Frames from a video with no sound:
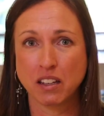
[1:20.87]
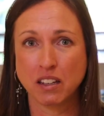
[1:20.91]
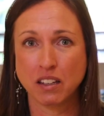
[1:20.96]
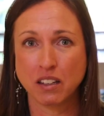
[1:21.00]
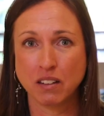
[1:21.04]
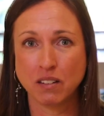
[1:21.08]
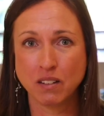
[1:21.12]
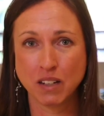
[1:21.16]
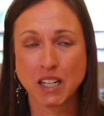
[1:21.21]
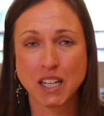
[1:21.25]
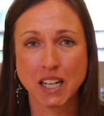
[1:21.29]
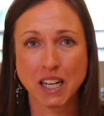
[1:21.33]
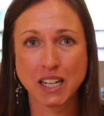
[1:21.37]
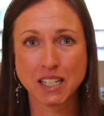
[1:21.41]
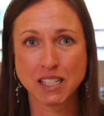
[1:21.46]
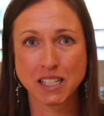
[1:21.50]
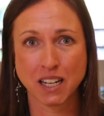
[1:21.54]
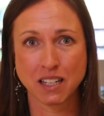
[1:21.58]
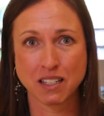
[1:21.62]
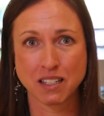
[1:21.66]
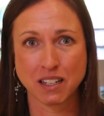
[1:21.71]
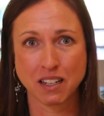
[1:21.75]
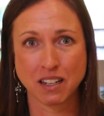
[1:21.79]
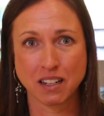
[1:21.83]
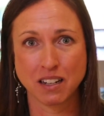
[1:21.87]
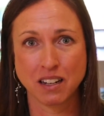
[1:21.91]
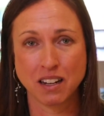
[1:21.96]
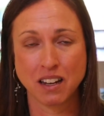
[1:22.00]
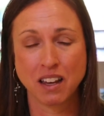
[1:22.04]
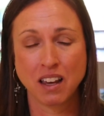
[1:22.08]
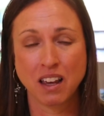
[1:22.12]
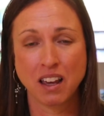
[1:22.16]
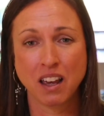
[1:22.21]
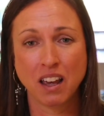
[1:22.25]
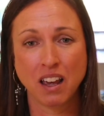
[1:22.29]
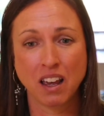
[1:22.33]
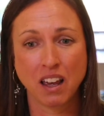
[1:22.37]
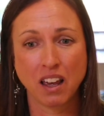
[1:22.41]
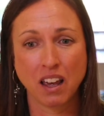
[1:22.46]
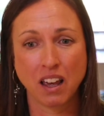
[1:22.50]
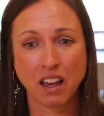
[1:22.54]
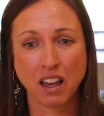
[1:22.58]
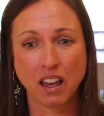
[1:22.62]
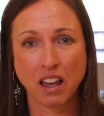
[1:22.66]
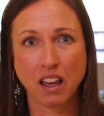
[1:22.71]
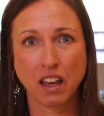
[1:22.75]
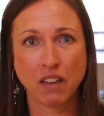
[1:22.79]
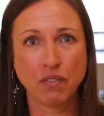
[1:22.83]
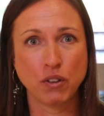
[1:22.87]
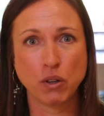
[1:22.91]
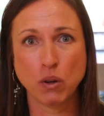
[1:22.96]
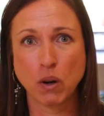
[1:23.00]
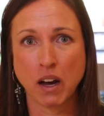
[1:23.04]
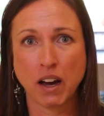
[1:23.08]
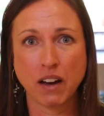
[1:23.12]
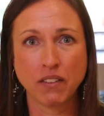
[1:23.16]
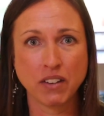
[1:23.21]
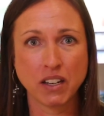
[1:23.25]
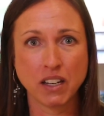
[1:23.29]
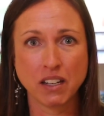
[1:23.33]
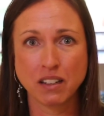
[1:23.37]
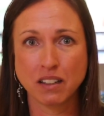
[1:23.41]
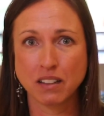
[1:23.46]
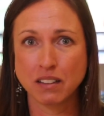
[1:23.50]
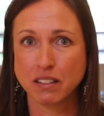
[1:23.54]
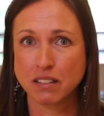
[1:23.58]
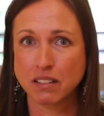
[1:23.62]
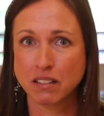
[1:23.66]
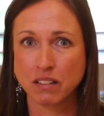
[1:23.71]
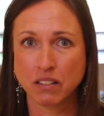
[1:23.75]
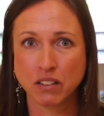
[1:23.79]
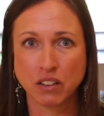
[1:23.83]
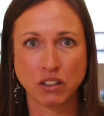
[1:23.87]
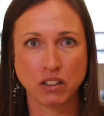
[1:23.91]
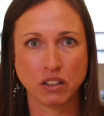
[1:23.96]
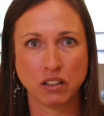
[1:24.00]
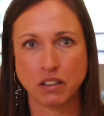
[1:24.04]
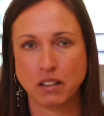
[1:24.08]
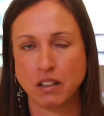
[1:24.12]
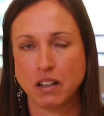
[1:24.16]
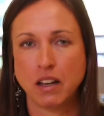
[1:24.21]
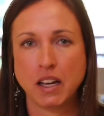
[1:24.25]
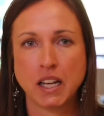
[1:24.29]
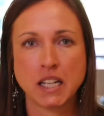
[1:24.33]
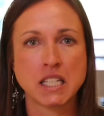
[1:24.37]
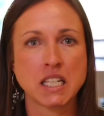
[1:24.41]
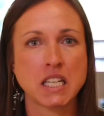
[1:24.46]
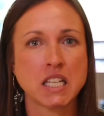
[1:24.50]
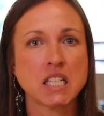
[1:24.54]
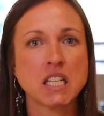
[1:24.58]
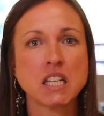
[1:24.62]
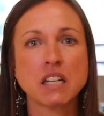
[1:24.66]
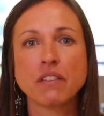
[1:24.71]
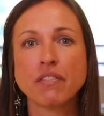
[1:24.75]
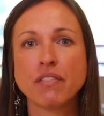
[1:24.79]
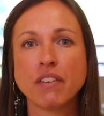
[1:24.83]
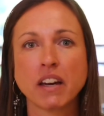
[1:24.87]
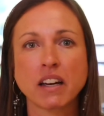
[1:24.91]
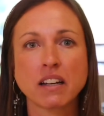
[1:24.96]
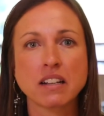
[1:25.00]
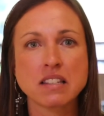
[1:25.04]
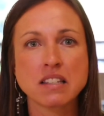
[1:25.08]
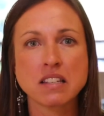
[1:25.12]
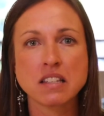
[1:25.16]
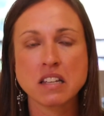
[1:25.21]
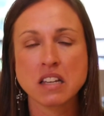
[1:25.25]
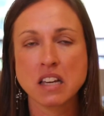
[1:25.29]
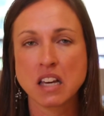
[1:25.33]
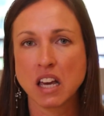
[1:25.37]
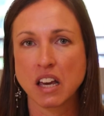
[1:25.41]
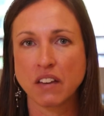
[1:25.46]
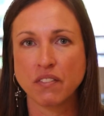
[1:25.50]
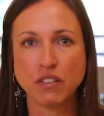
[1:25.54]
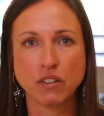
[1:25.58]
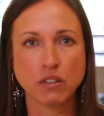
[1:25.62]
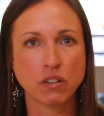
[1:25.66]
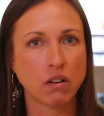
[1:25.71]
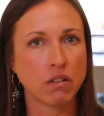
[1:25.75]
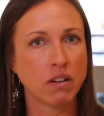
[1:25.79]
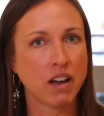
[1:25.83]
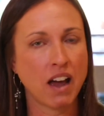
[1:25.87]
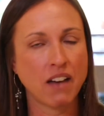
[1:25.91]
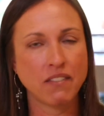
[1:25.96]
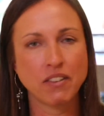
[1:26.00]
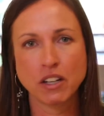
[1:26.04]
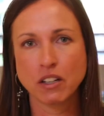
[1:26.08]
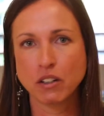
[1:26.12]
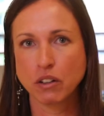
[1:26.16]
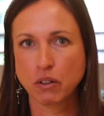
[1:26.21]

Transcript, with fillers: You need to get tested. If you have it, it's easy to fix. If you don't have it,